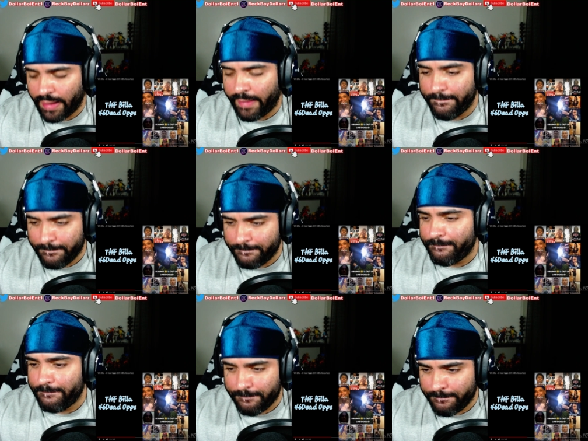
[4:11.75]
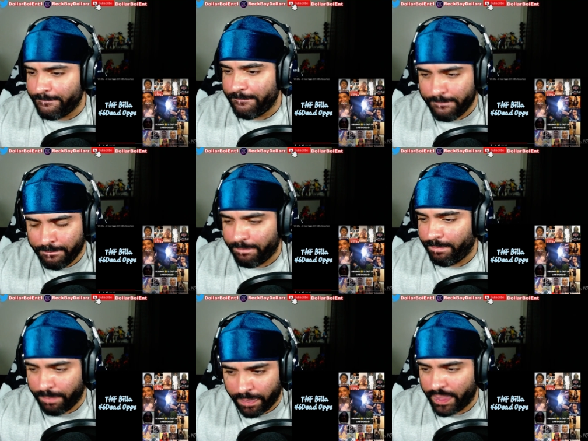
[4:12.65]
Montana need to lay off them
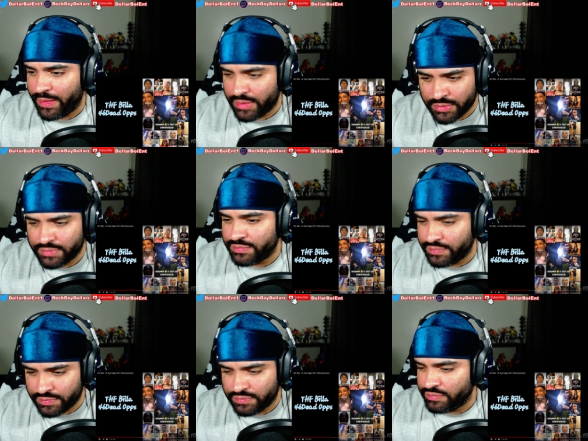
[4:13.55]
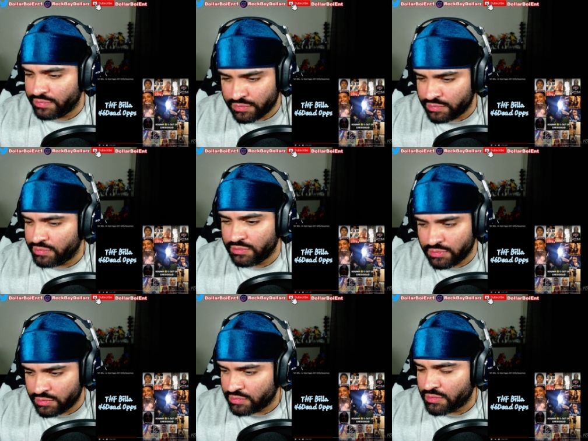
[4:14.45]
pills. That nigga looking worse and worse every
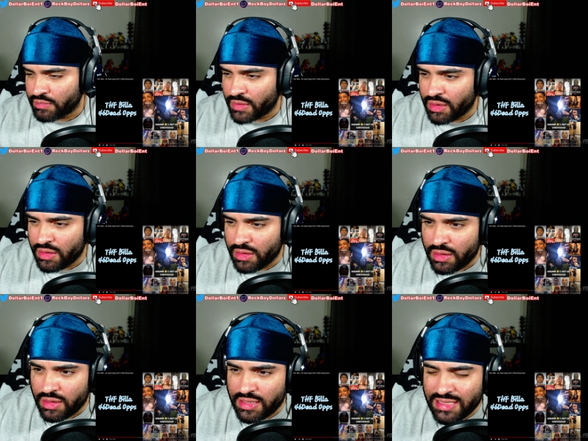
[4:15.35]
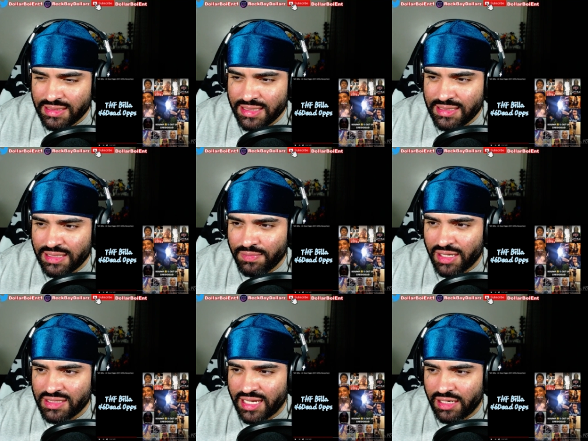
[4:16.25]
day. is he dissing
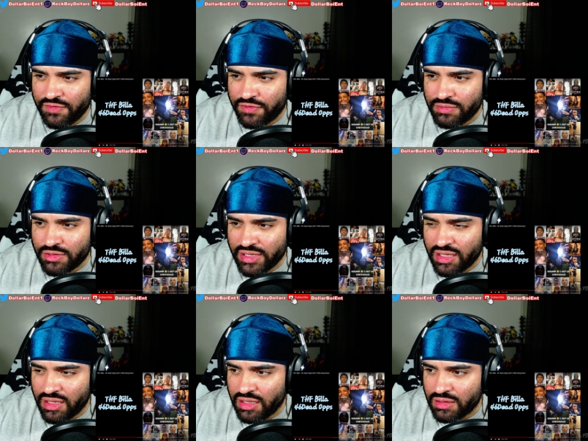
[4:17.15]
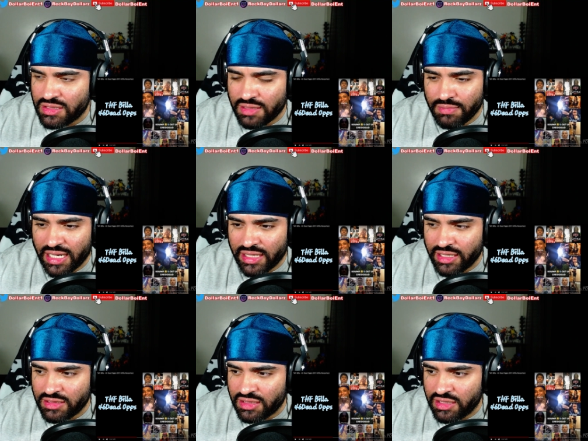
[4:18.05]
Montana from 300 or somebody
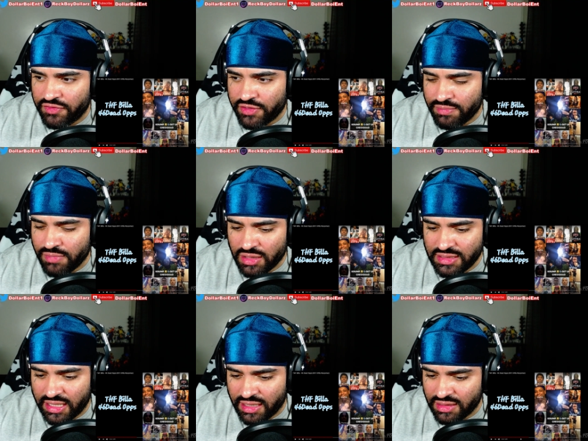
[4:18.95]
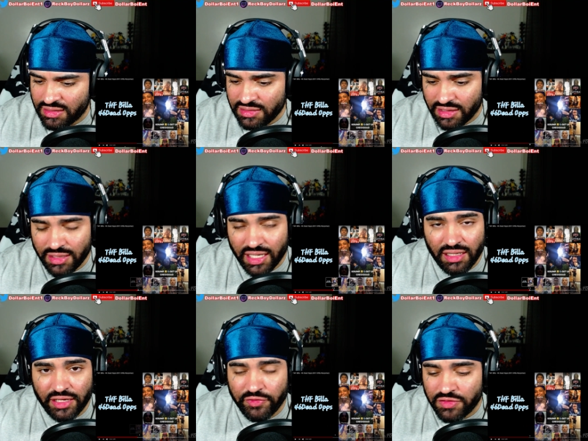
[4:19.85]
else, a different Montana? He said, You gotta
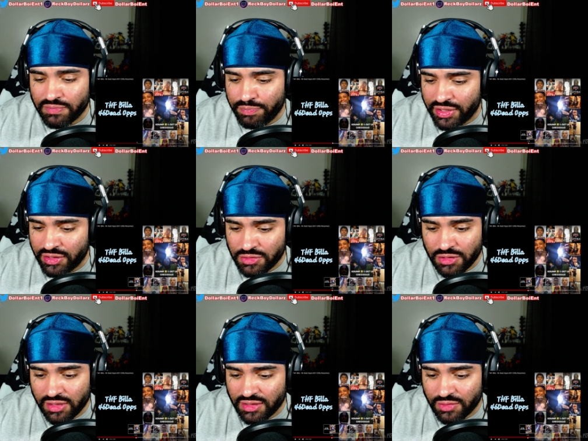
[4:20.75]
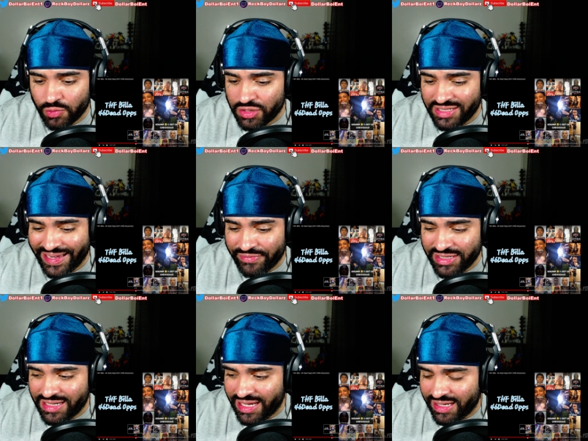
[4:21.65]
lay off them pills. You looking worse every
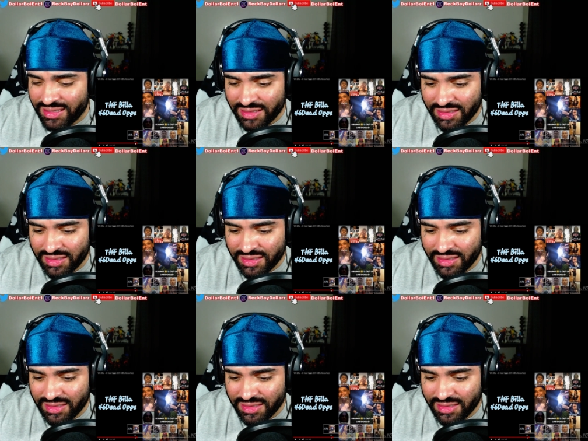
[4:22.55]
day.